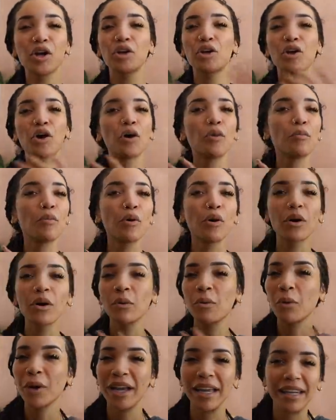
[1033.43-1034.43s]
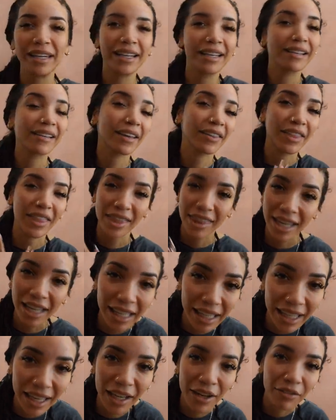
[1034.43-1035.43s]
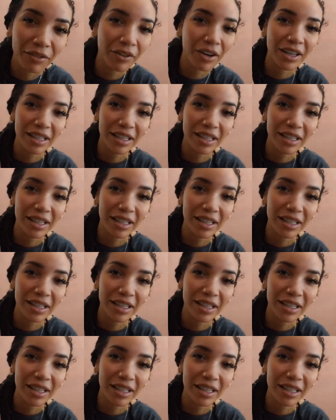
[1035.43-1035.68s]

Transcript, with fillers: No more waiting and thinking for